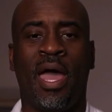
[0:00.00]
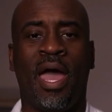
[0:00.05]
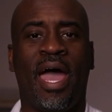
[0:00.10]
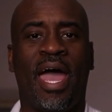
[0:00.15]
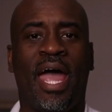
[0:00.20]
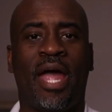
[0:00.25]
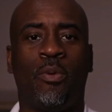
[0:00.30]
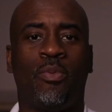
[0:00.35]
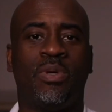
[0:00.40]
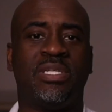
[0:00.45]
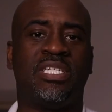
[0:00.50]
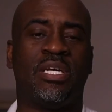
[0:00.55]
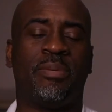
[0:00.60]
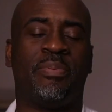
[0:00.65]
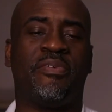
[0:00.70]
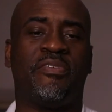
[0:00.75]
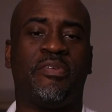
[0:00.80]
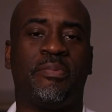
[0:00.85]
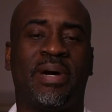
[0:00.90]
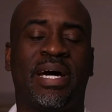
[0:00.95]
Hey, what's up
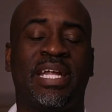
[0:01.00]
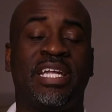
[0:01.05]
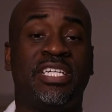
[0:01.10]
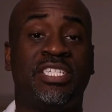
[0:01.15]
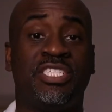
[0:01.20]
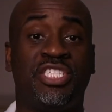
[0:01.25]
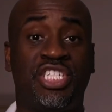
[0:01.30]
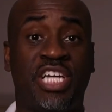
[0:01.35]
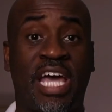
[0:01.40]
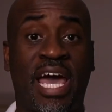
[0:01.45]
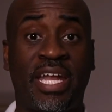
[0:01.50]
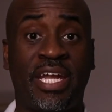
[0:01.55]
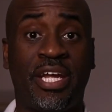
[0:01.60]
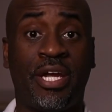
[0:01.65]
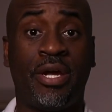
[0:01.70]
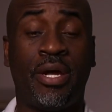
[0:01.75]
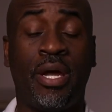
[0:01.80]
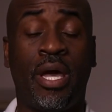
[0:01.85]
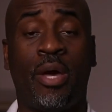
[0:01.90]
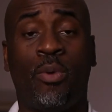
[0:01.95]
everybody? Chad
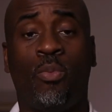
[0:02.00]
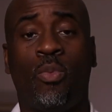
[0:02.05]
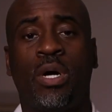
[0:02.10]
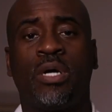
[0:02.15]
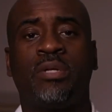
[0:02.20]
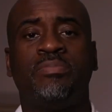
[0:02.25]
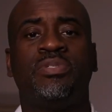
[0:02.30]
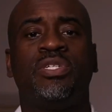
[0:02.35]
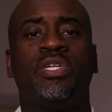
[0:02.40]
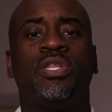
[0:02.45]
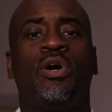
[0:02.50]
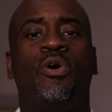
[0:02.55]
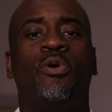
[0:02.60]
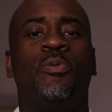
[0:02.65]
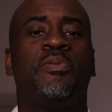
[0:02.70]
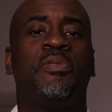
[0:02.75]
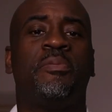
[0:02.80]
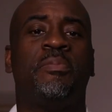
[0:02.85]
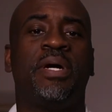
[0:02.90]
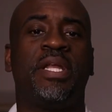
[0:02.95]
here and welcome to the Home
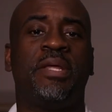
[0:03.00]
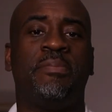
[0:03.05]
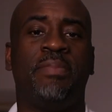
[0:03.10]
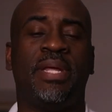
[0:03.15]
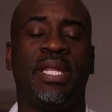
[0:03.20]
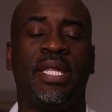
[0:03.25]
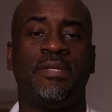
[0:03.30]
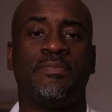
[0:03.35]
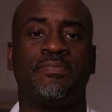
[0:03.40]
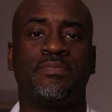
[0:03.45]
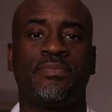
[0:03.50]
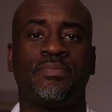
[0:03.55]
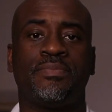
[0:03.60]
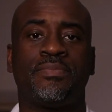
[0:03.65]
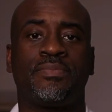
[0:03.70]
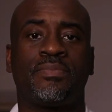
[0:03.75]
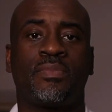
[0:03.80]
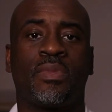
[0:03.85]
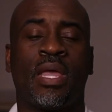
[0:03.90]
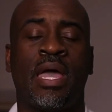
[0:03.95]
of the Money Minute.
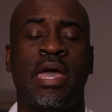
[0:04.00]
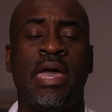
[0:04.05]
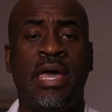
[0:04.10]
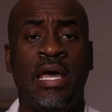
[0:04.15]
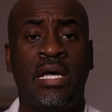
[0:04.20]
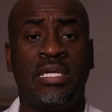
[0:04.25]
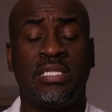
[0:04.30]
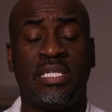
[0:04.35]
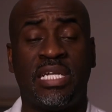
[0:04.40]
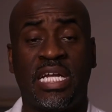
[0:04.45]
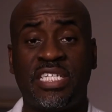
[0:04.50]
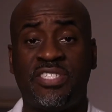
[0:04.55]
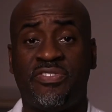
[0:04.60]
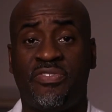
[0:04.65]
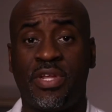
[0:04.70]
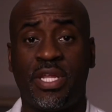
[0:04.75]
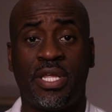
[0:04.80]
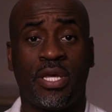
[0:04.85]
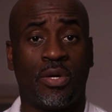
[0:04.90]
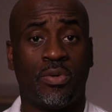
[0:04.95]
Today's
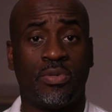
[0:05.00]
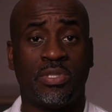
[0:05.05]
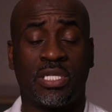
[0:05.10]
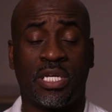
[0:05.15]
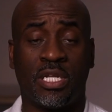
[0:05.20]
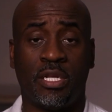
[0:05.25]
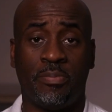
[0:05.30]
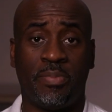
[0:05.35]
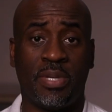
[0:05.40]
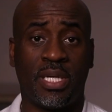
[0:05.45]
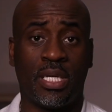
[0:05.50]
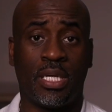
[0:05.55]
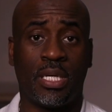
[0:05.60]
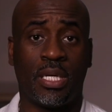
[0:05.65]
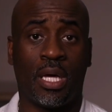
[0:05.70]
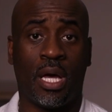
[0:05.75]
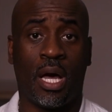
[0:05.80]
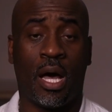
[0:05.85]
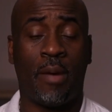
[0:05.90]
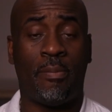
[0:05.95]
video is going to be
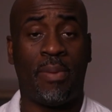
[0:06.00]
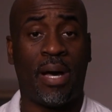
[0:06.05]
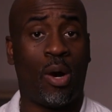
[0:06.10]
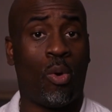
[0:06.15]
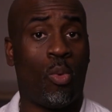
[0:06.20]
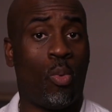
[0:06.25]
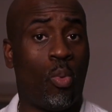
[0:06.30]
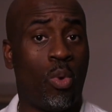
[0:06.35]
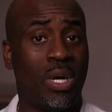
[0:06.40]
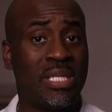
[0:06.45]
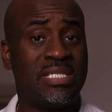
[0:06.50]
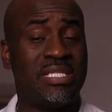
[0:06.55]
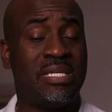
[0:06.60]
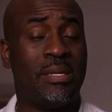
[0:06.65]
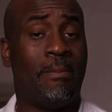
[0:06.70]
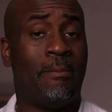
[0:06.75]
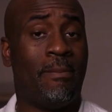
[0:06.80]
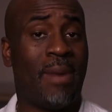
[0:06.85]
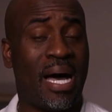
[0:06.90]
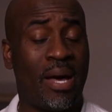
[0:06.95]
about what's
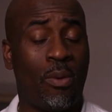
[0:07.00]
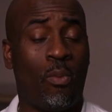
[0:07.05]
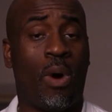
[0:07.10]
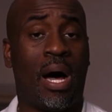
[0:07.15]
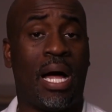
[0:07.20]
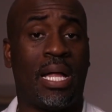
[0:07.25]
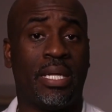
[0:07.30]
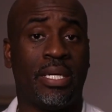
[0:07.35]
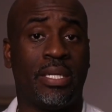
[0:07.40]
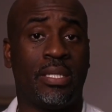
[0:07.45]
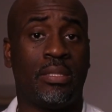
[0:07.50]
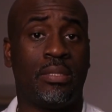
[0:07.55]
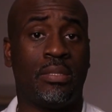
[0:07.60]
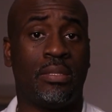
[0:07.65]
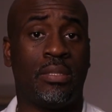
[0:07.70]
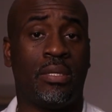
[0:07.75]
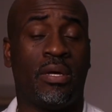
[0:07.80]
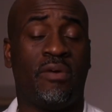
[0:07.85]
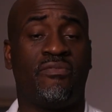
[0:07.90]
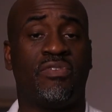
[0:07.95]
in my wallet
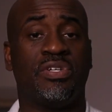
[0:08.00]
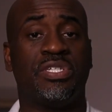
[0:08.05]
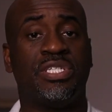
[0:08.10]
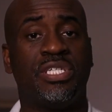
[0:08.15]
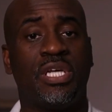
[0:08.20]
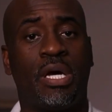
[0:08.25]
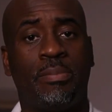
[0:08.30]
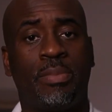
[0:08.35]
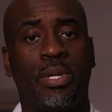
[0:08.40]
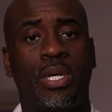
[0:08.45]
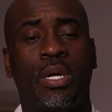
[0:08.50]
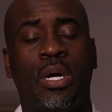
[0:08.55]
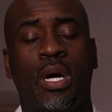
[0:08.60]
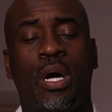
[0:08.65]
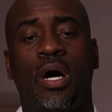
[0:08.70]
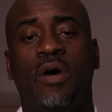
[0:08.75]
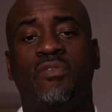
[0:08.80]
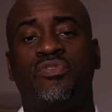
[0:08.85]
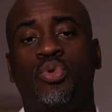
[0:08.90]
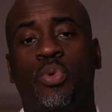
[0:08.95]
for summer
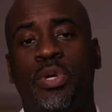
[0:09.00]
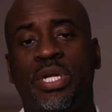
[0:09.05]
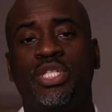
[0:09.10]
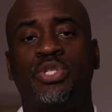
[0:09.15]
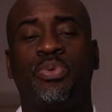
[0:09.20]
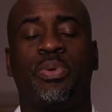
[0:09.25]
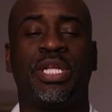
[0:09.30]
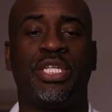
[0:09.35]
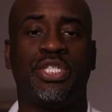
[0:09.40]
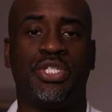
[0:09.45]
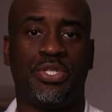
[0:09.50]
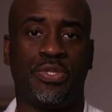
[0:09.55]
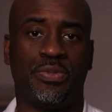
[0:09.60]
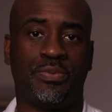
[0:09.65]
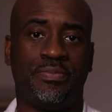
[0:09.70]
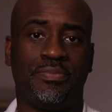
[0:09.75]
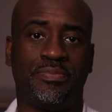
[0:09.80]
of 2022.